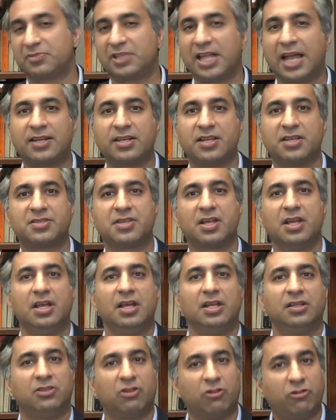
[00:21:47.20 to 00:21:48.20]
That is,
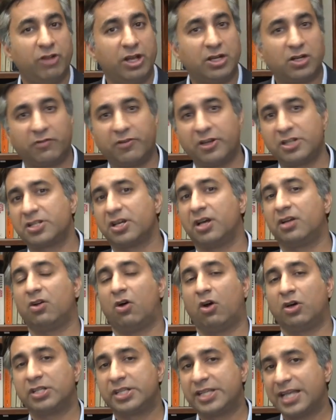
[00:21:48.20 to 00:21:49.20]
the rate of return
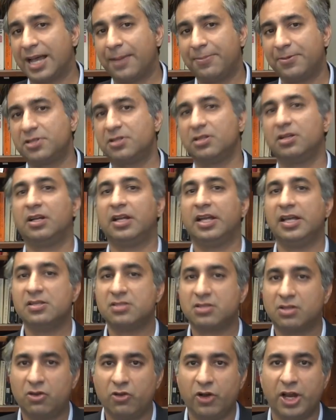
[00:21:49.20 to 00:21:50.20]
on capital
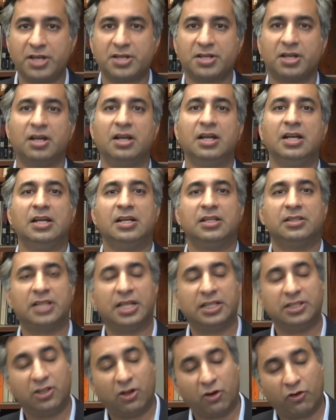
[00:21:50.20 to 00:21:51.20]
is greater
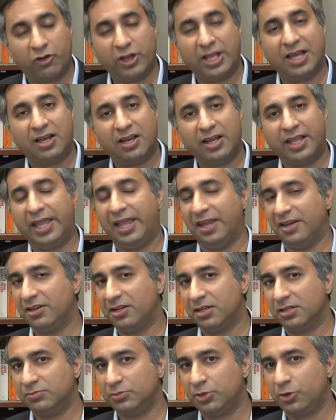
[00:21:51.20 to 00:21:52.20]
than real
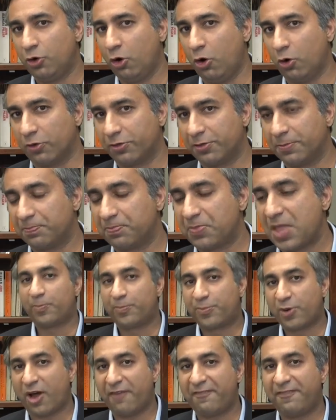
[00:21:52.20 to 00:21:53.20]
income growth.
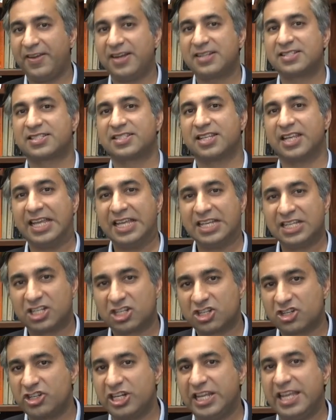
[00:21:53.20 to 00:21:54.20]
Profits
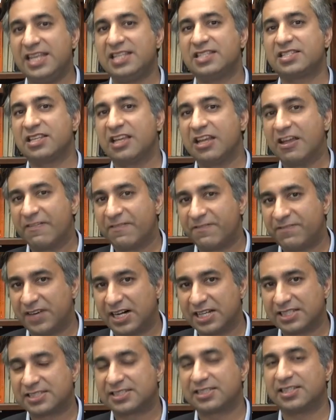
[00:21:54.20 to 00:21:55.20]
increase
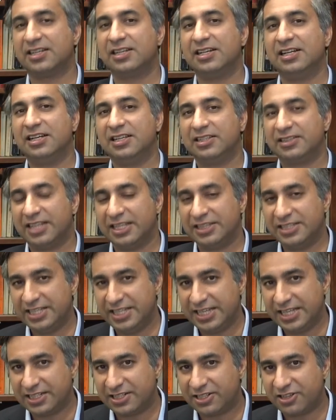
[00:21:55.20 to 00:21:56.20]
faster than
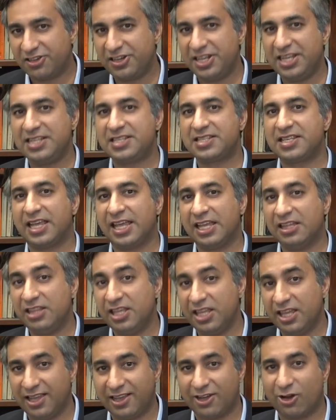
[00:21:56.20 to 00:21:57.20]
the increase in
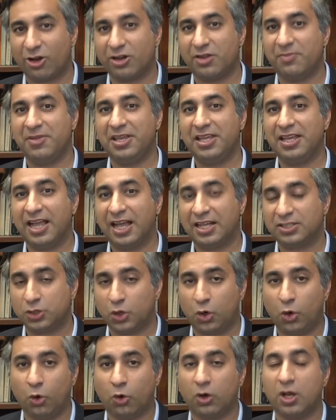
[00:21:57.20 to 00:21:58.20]
the economy as
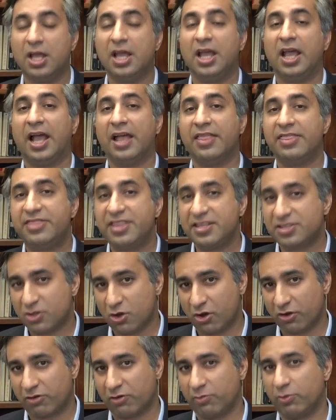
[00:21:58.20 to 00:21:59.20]
a whole. And this
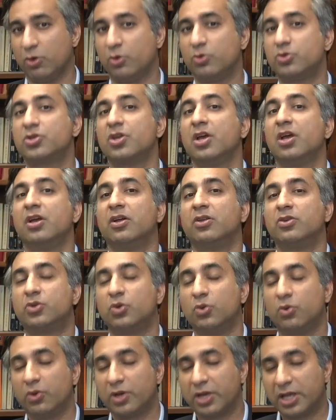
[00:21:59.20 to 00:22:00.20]
contributes
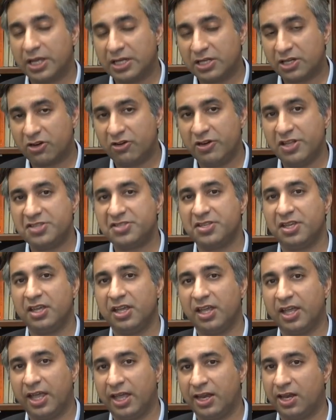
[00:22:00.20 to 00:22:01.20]
to
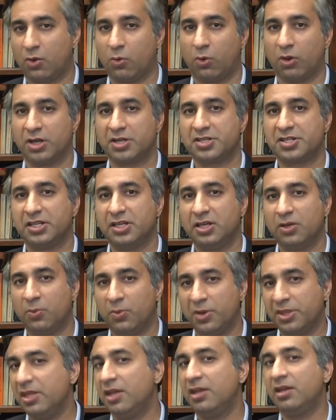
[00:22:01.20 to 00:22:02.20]
increasing inequality
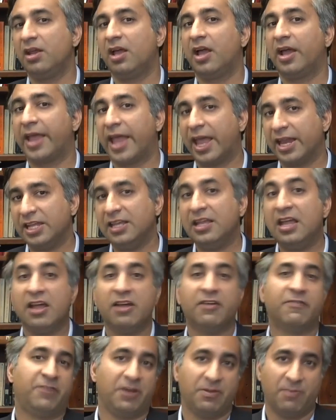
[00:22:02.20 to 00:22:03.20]
within any
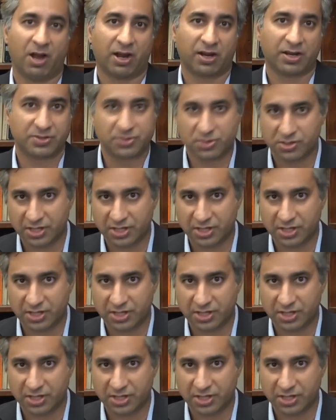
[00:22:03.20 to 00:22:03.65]
free market